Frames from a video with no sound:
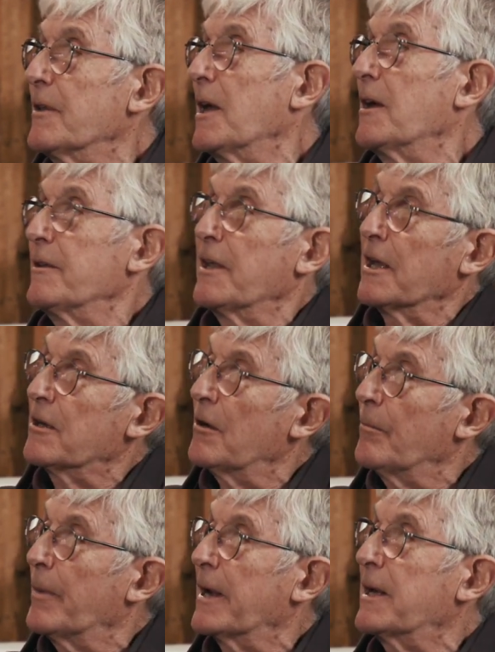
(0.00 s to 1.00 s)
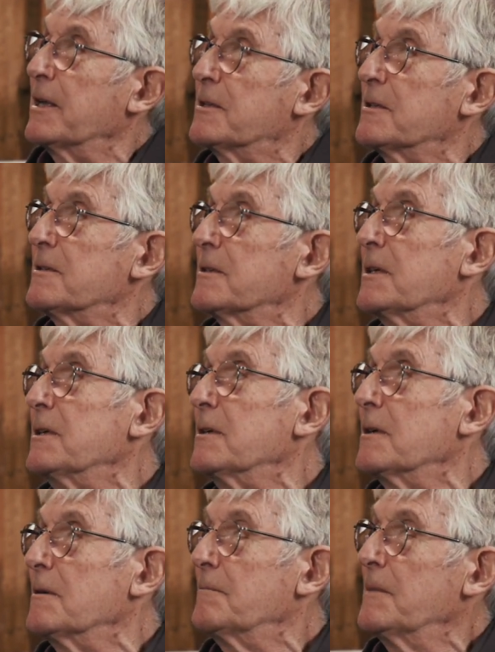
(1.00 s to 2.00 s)
there and then come back into
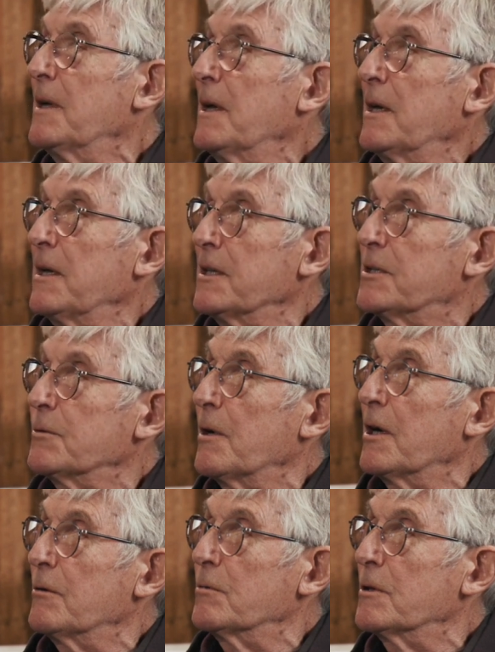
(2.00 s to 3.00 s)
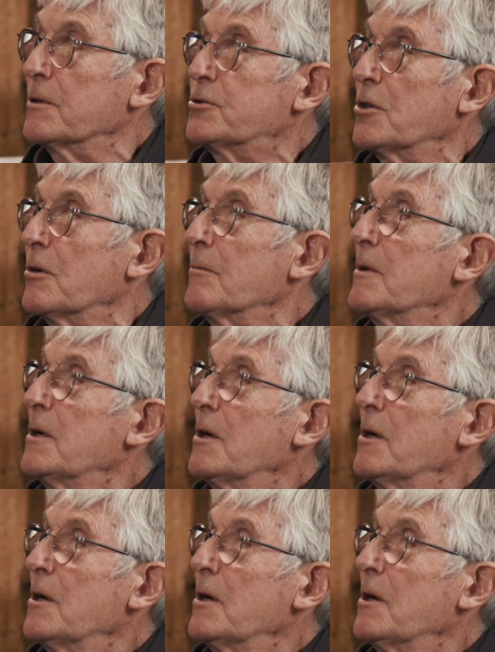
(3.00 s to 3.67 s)
the into our workshop,